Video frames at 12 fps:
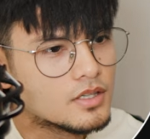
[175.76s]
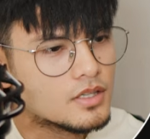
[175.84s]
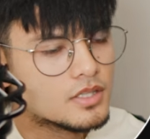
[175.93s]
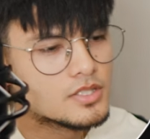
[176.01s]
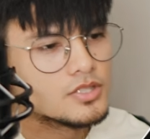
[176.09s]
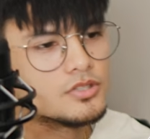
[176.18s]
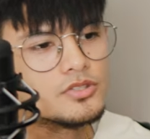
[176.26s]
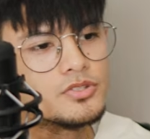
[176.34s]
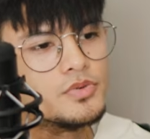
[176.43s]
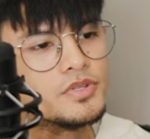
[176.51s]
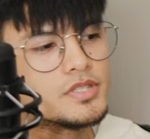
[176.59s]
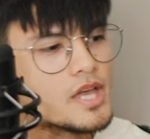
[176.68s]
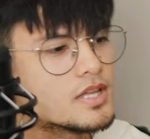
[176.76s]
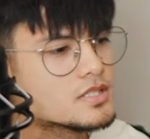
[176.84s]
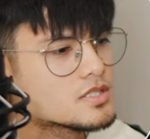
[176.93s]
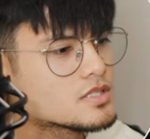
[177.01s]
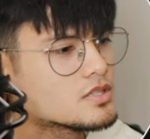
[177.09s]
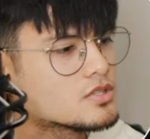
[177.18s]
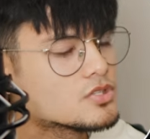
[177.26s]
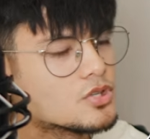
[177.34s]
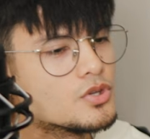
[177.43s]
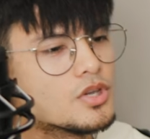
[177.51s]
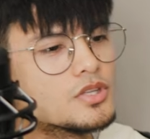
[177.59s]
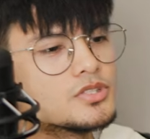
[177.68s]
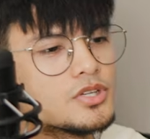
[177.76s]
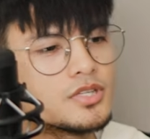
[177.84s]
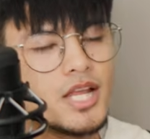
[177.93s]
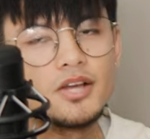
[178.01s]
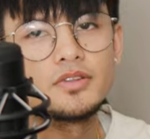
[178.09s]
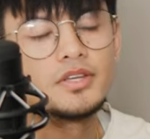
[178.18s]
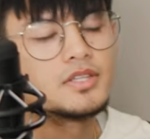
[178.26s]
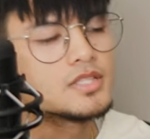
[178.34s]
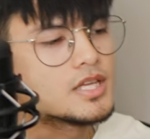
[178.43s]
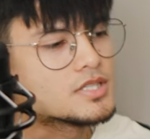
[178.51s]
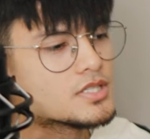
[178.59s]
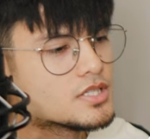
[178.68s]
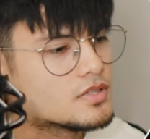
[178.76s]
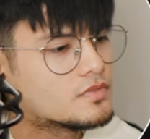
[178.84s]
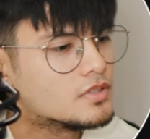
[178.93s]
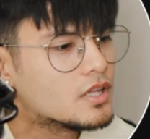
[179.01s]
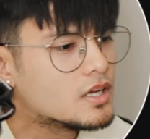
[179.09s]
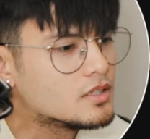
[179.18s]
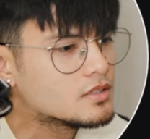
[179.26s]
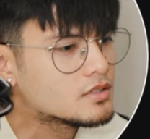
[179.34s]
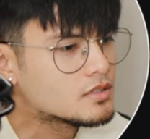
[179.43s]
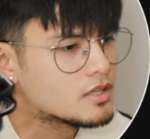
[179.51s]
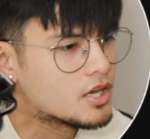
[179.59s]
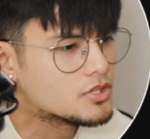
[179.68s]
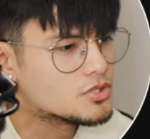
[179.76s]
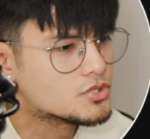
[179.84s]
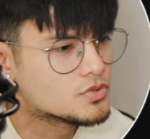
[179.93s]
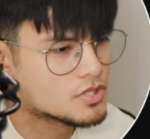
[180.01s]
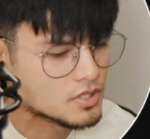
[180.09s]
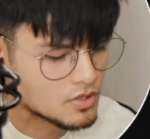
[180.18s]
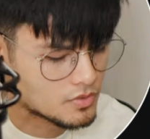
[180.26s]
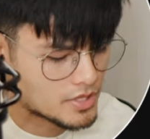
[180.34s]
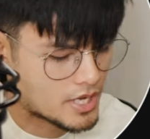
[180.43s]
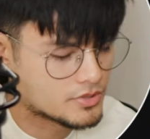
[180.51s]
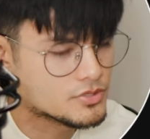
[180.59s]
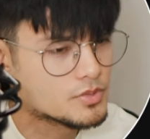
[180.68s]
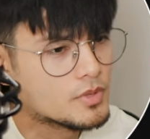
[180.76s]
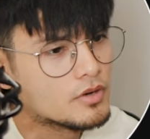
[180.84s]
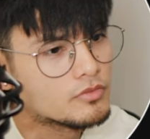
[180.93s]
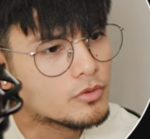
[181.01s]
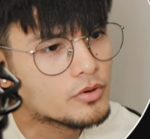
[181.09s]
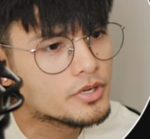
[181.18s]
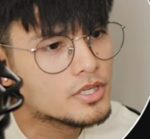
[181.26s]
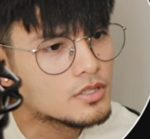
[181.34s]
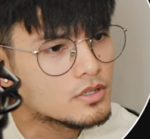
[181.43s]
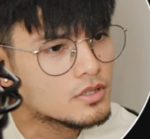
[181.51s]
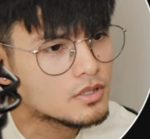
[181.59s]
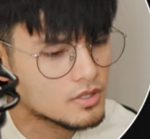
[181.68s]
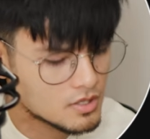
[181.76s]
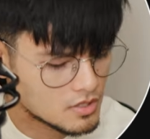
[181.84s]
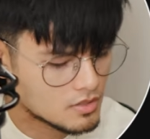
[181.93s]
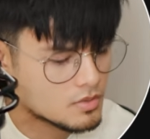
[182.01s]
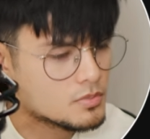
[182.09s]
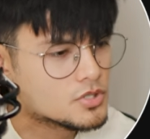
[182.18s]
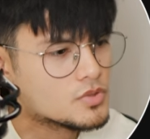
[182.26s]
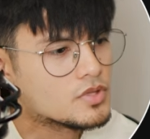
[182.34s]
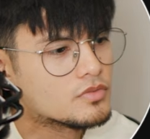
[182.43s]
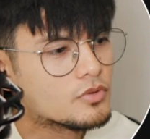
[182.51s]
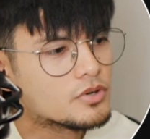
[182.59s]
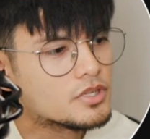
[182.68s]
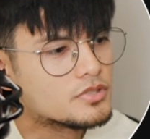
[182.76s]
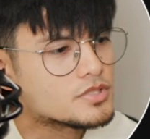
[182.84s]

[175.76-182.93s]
it's a little too intense, so you can turn down the intensity of the LUT. I usually go down to about 40, between 40 to